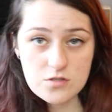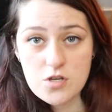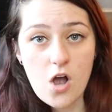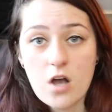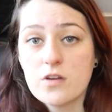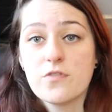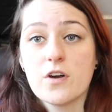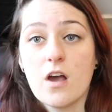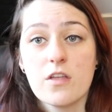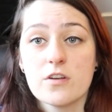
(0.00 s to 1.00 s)
talk
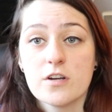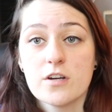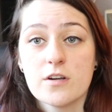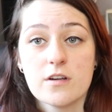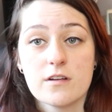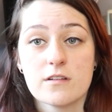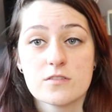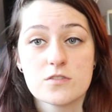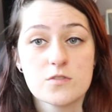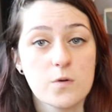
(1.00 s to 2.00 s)
for other
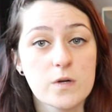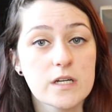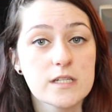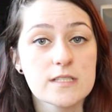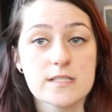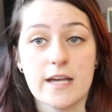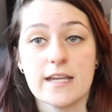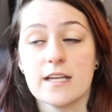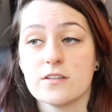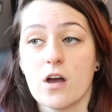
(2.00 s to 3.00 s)
stores, I
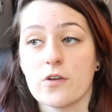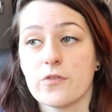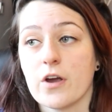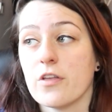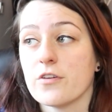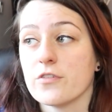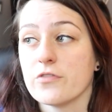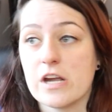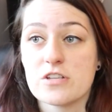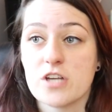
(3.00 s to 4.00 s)
can't talk for other
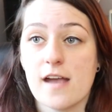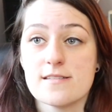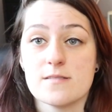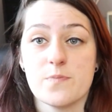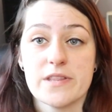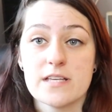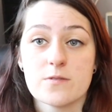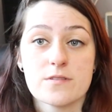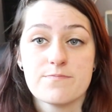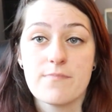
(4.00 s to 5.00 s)
franchises, but this
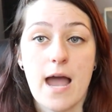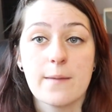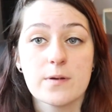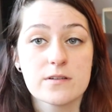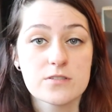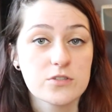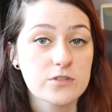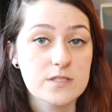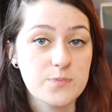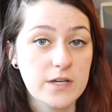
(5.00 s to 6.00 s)
was my
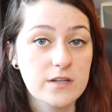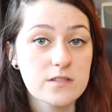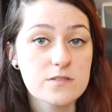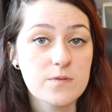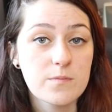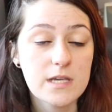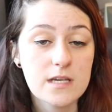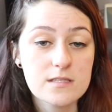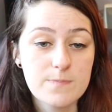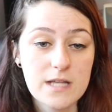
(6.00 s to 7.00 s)
personal experience from
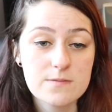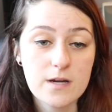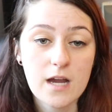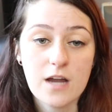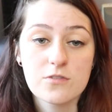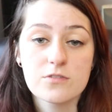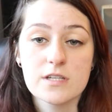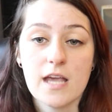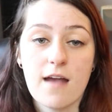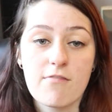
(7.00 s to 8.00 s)
being at PetSmart. I don't
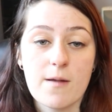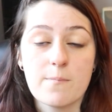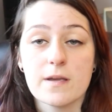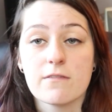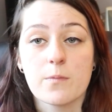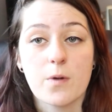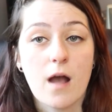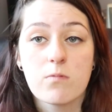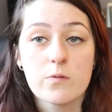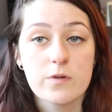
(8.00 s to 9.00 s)
really have that big of a
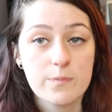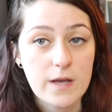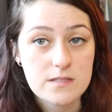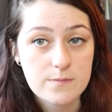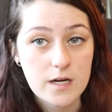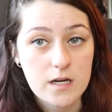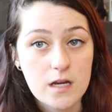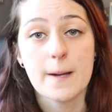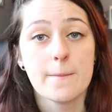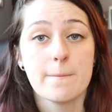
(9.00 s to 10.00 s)
problem with PetSmart,
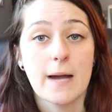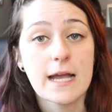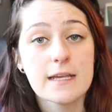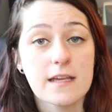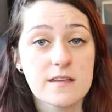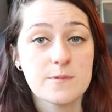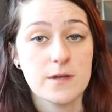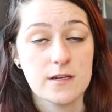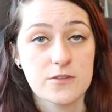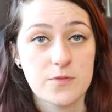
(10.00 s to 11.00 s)
but my
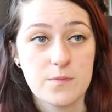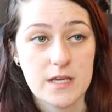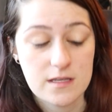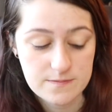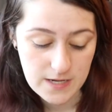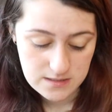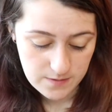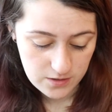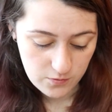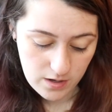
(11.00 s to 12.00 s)
experience from being at
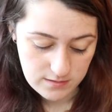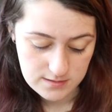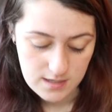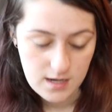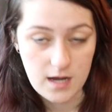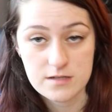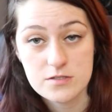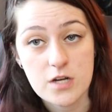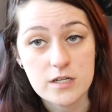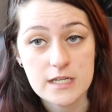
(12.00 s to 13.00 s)
PetSmart was I
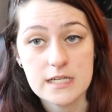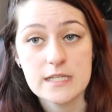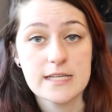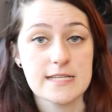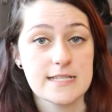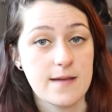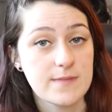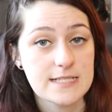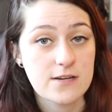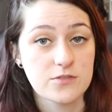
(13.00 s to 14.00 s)
started, they sat
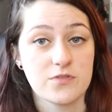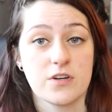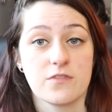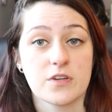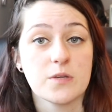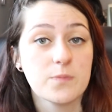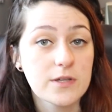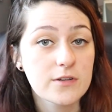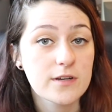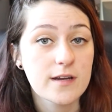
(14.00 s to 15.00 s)
me down in front of a
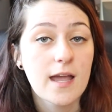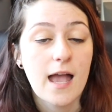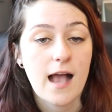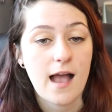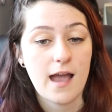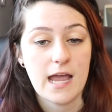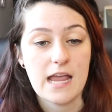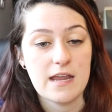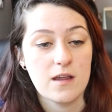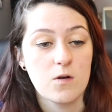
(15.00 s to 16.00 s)
computer,
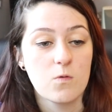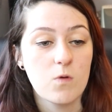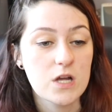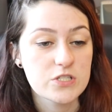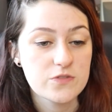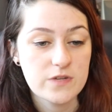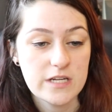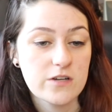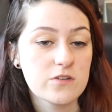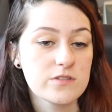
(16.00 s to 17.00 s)
I watched
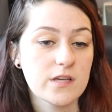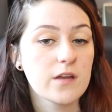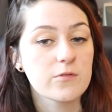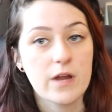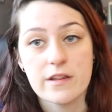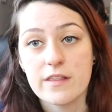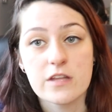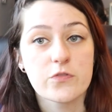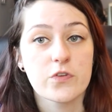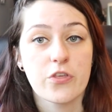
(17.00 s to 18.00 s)
videos and read
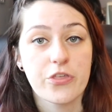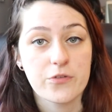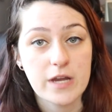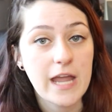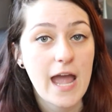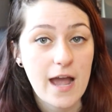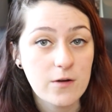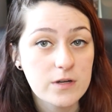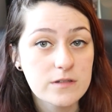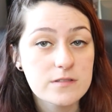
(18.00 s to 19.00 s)
things for 3
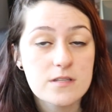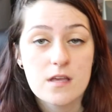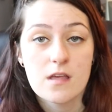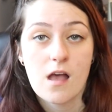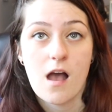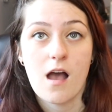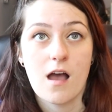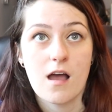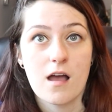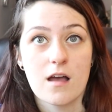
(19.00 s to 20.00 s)
hours,
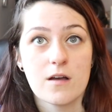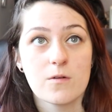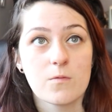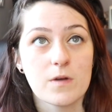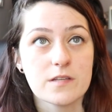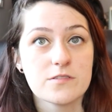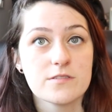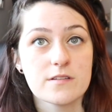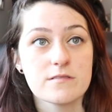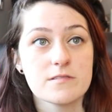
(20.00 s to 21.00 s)
which
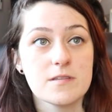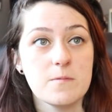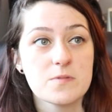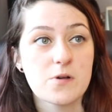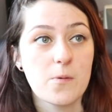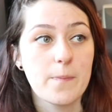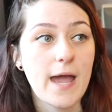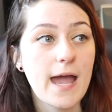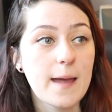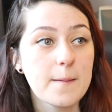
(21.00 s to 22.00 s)
doesn't seem so
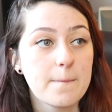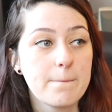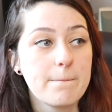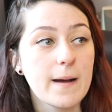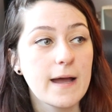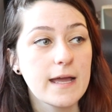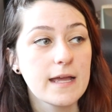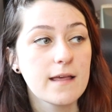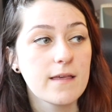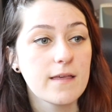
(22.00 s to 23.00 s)
bad,
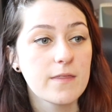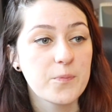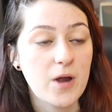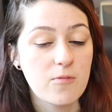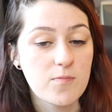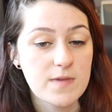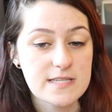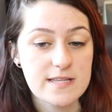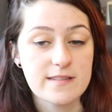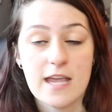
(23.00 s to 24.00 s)
but the problem
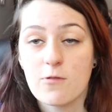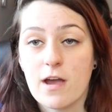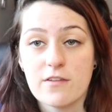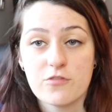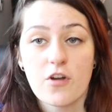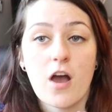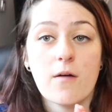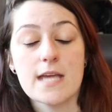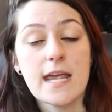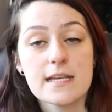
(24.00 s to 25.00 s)
is that they went from
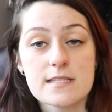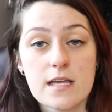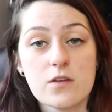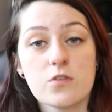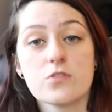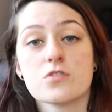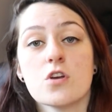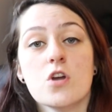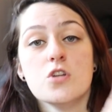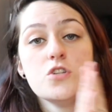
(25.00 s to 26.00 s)
tank cycles
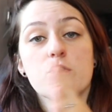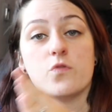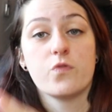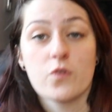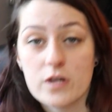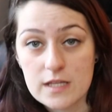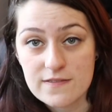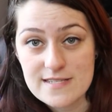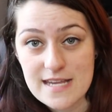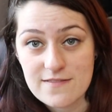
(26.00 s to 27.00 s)
to forklift
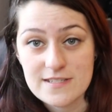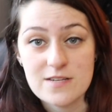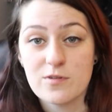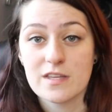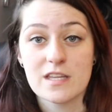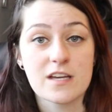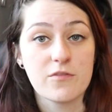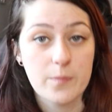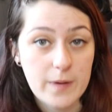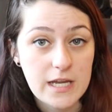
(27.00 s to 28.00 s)
safety with a click
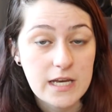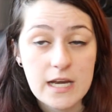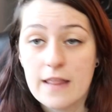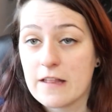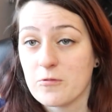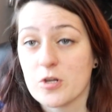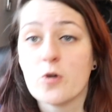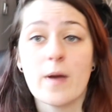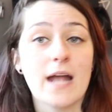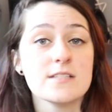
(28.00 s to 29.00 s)
of a button, and then we'll
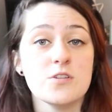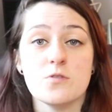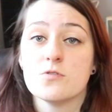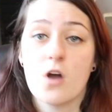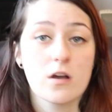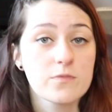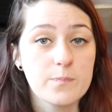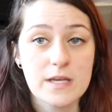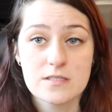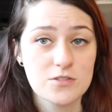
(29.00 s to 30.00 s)
go back to
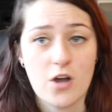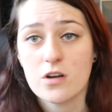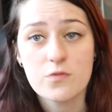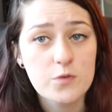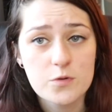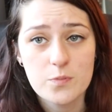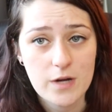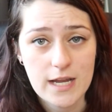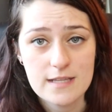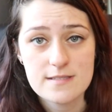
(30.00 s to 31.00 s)
best dog food
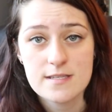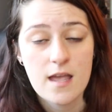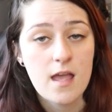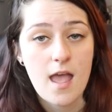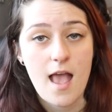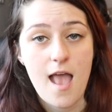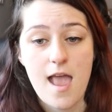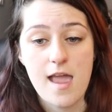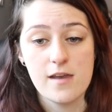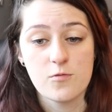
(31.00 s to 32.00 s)
brands.
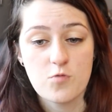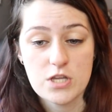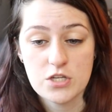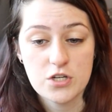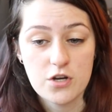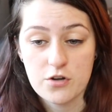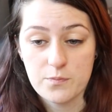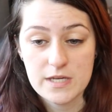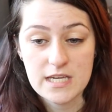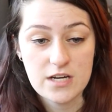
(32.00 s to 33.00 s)
And when you're a
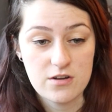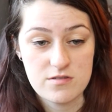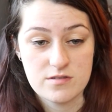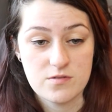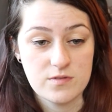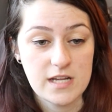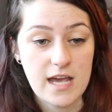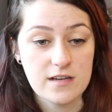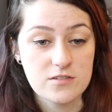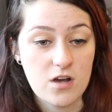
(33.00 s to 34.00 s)
beginner that's only
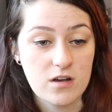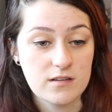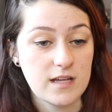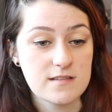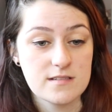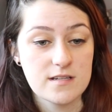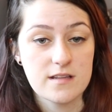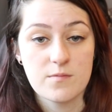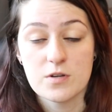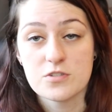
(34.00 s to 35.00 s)
had a dog that hasn't done
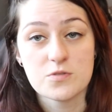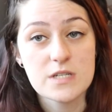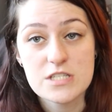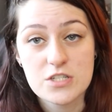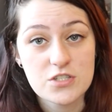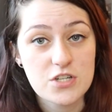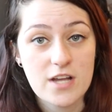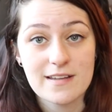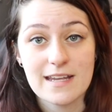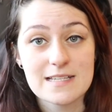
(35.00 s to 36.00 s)
that much research
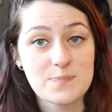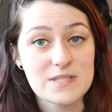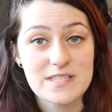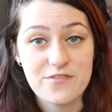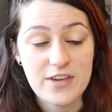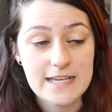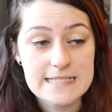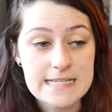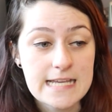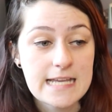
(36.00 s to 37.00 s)
on like
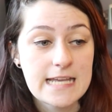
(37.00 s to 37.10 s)
specifics,